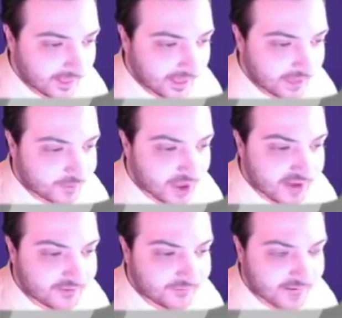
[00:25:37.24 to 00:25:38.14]
If you
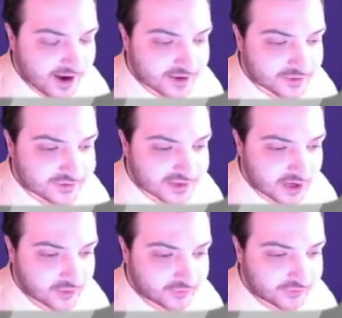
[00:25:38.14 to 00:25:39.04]
ever find
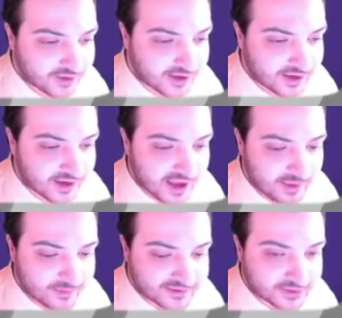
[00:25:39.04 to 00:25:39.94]
yourself in
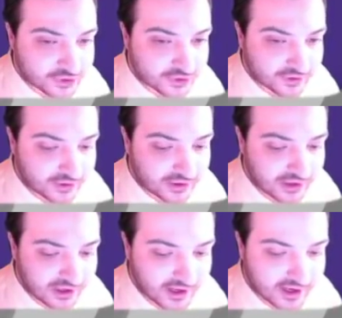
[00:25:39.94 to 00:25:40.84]
a position
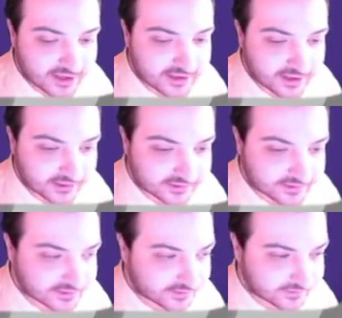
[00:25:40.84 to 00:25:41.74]
like
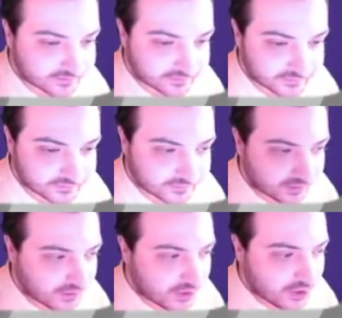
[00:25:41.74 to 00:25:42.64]
this,
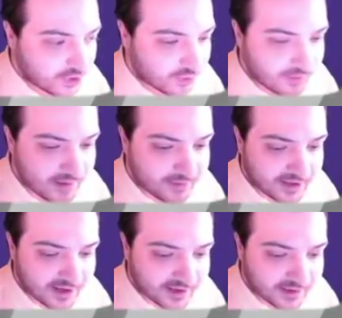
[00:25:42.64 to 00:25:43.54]
remember
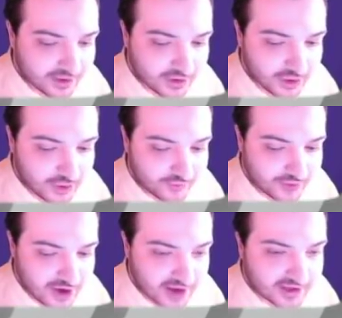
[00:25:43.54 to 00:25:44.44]
that
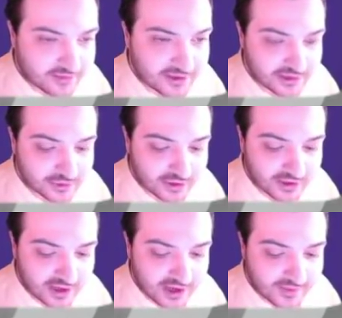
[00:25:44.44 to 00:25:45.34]
you've got to be
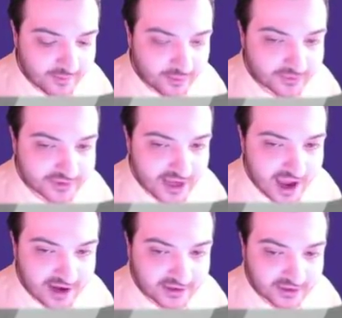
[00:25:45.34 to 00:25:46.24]
looking at the most
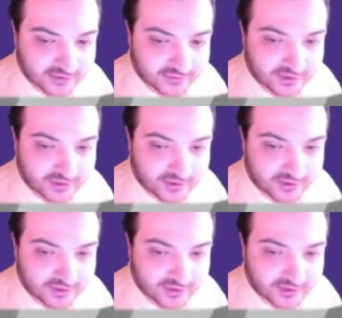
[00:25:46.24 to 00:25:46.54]
active,